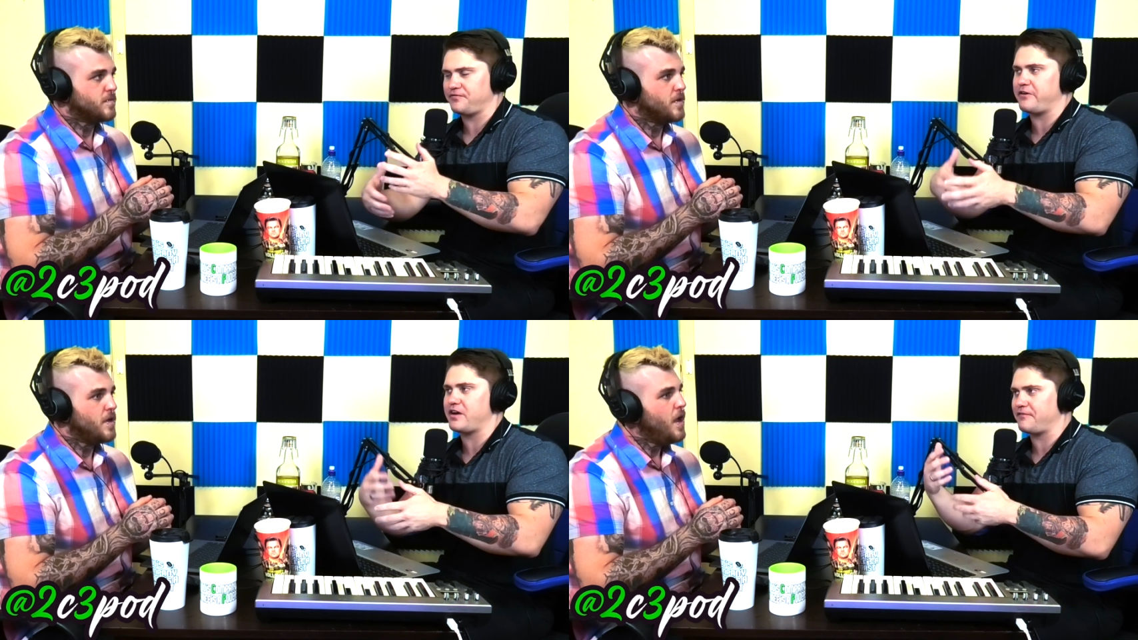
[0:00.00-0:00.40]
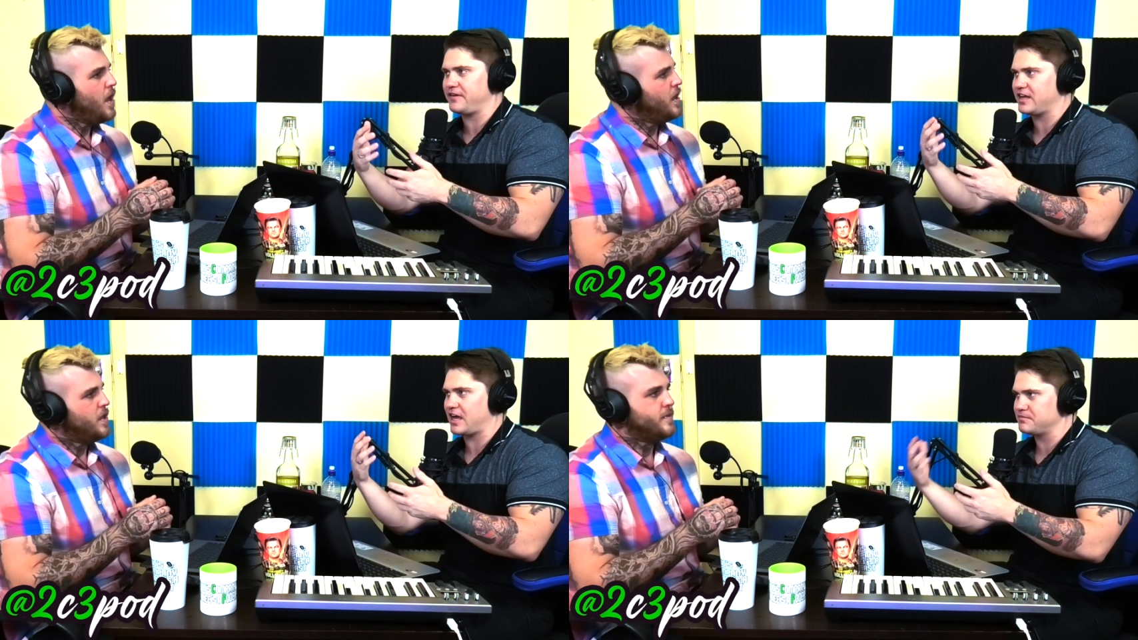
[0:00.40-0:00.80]
Speaker 1: fair enough.
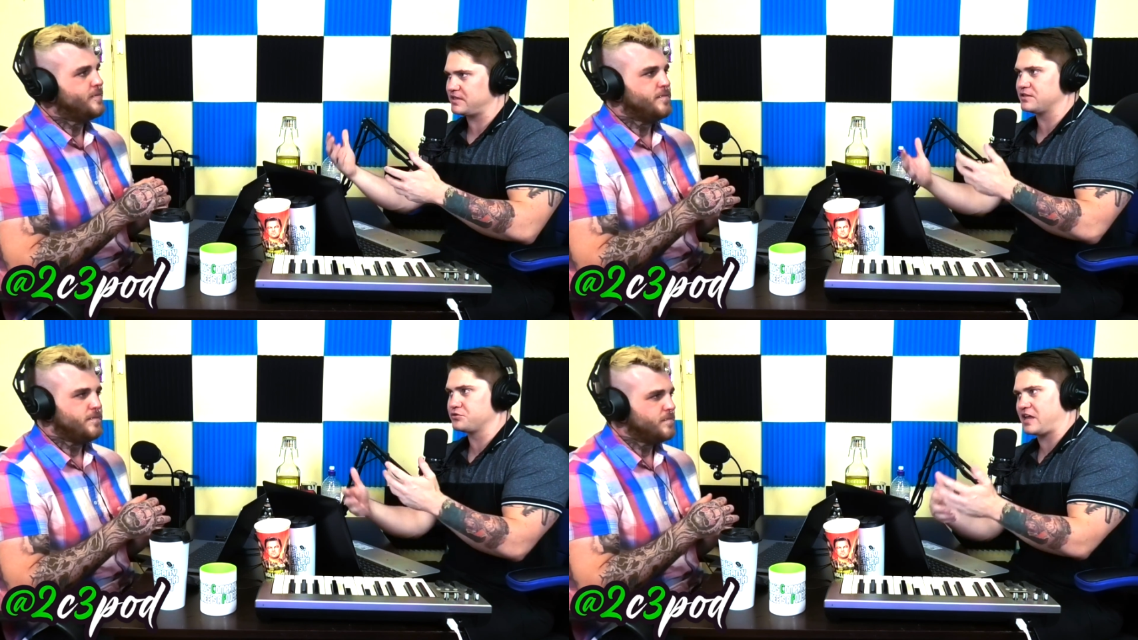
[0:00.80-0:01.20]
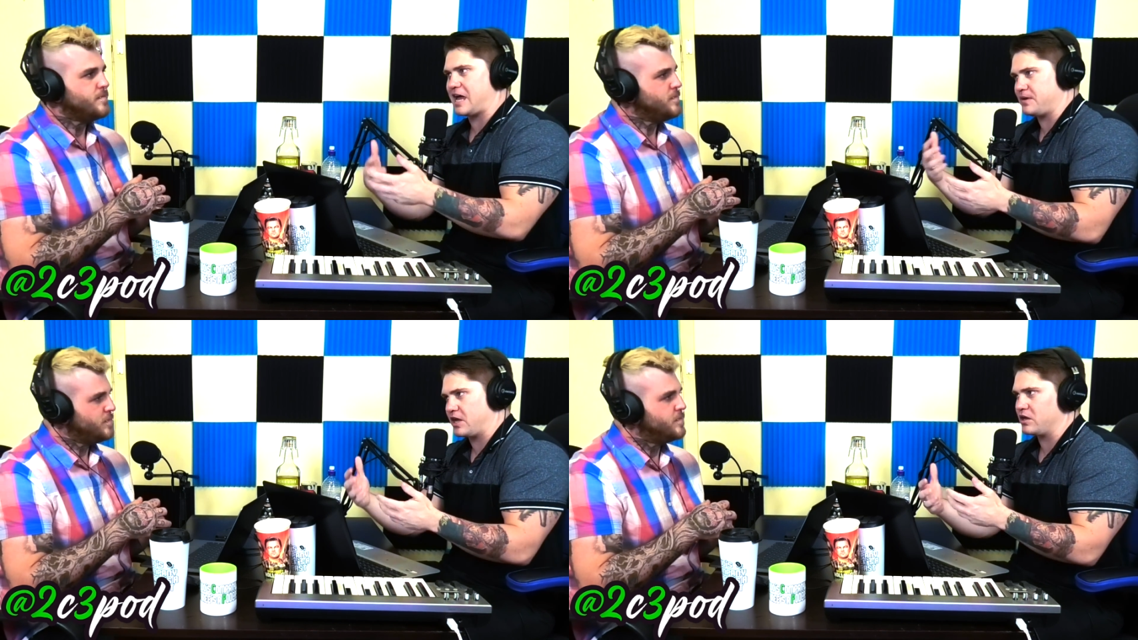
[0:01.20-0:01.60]
He comes in sort of
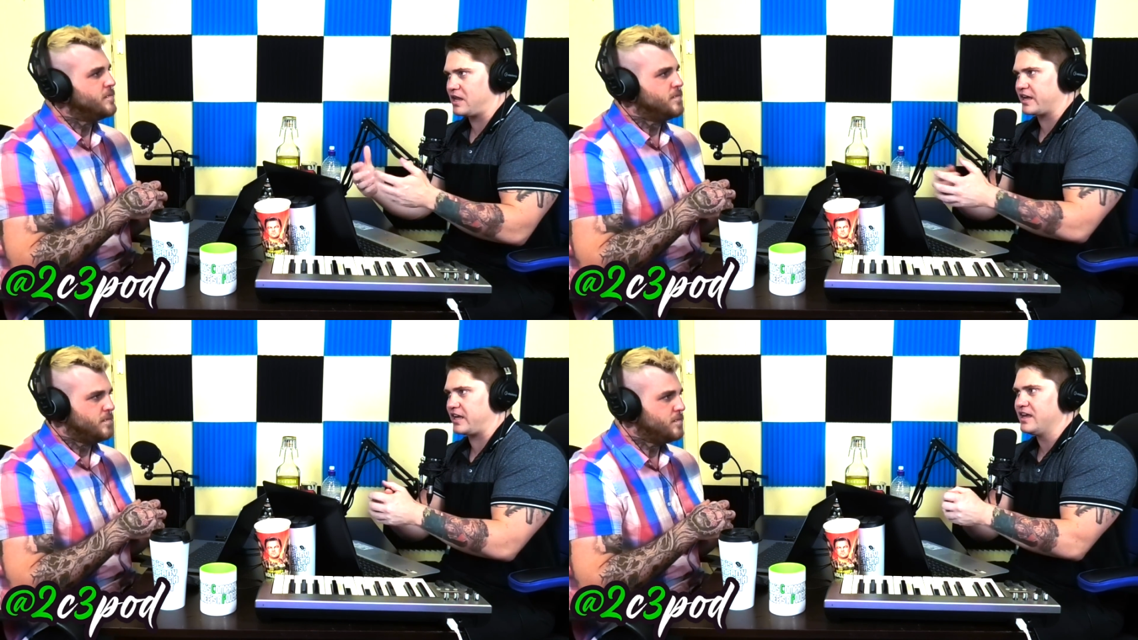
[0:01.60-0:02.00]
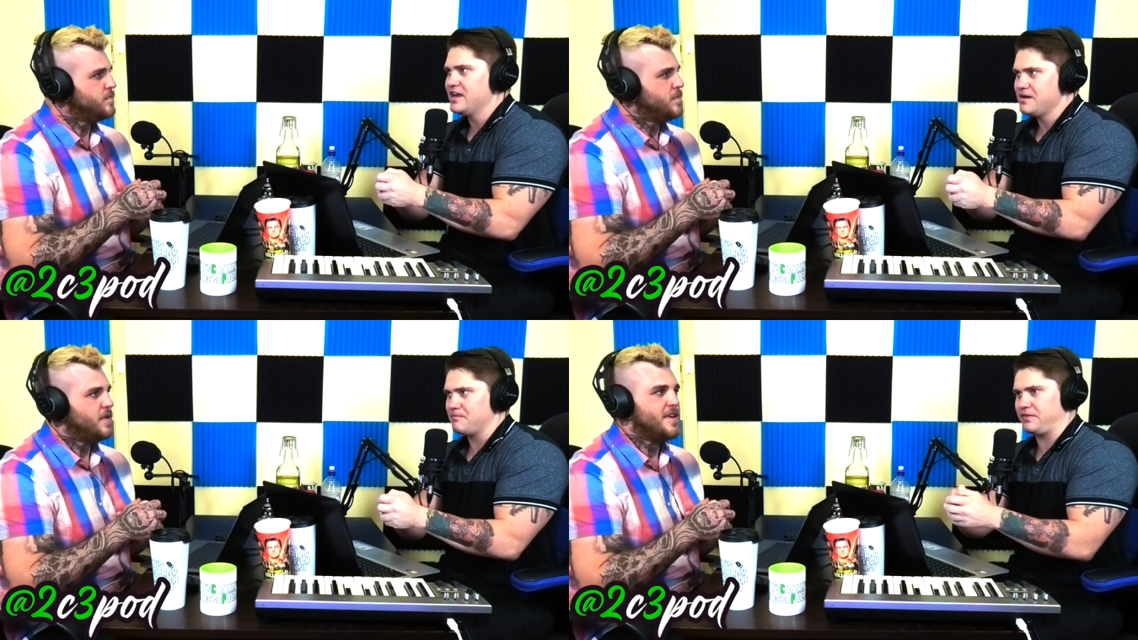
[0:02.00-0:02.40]
happy go lucky,
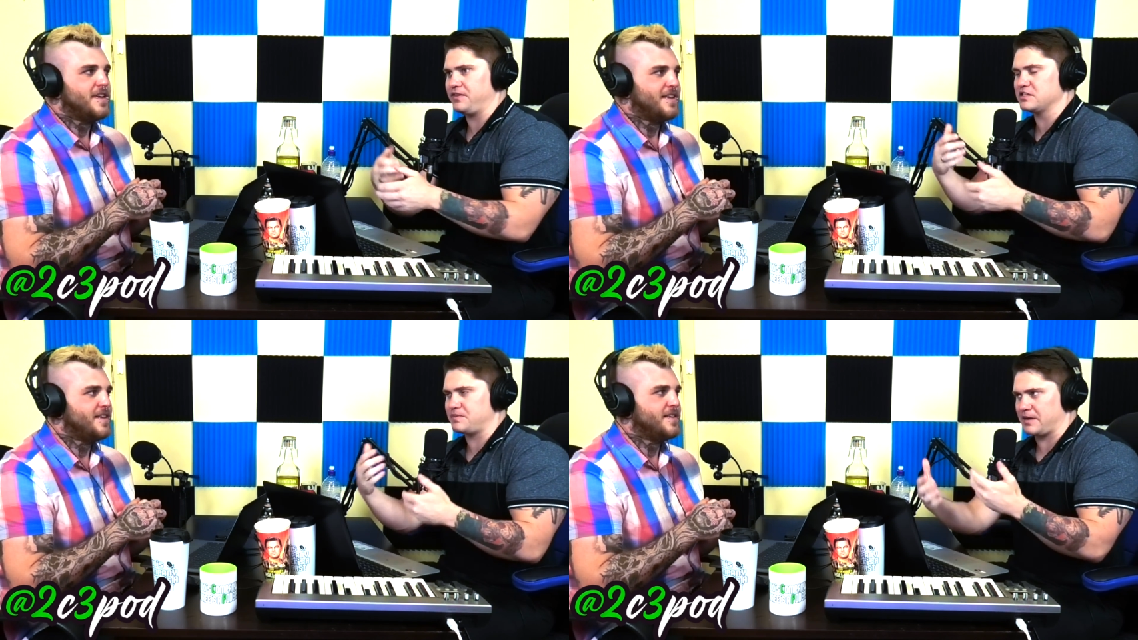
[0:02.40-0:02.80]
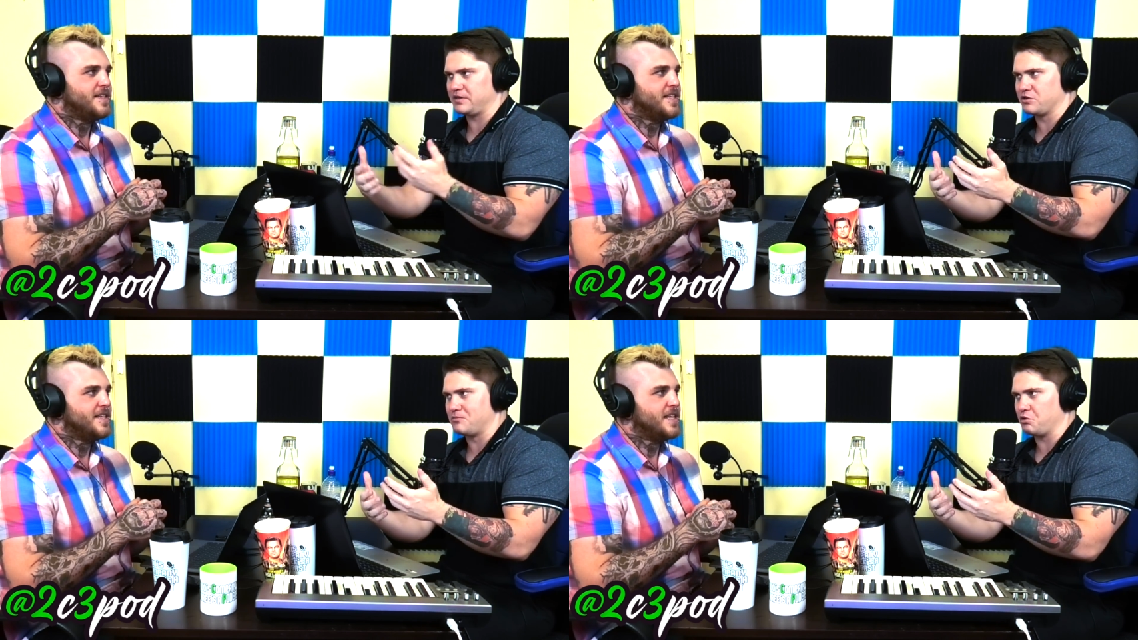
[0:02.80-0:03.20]
mm. but things become a
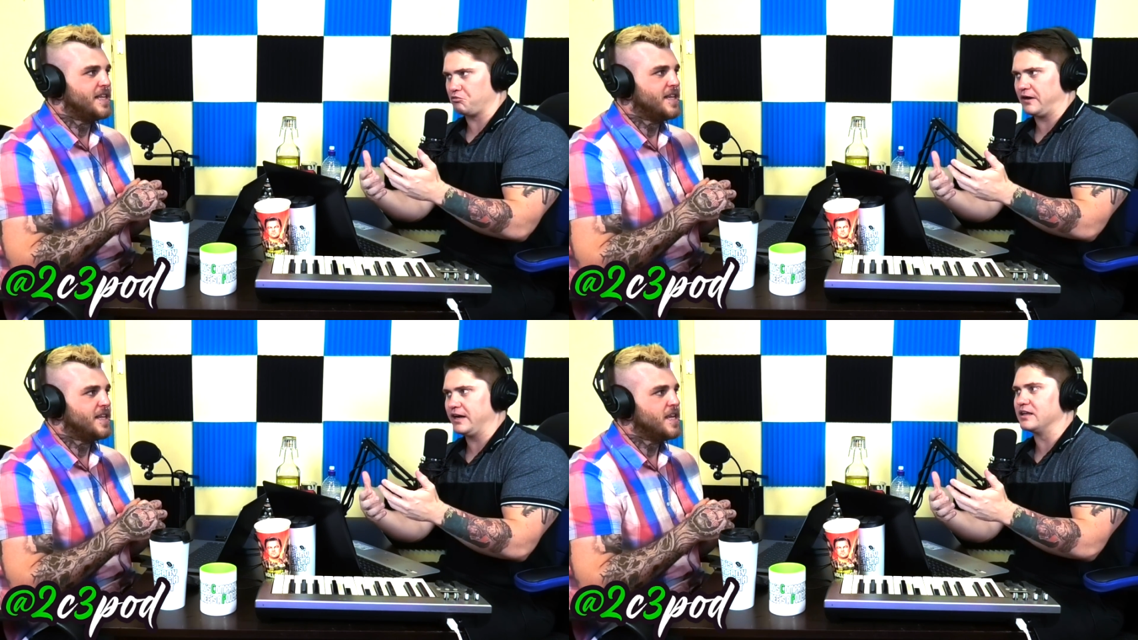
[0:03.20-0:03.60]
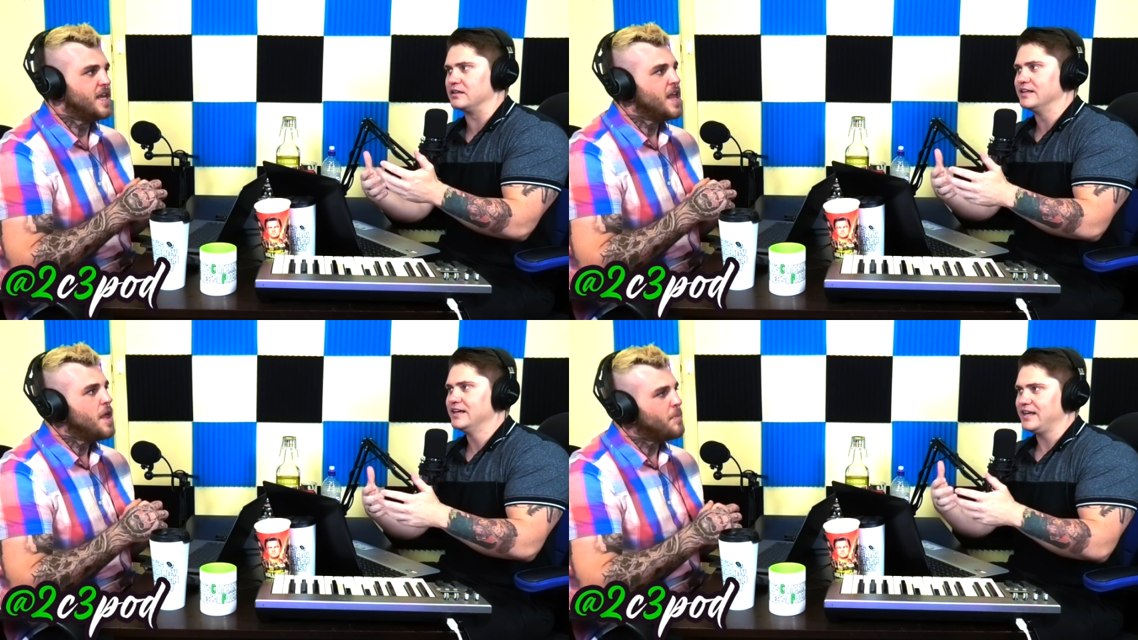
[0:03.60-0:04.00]
little more real.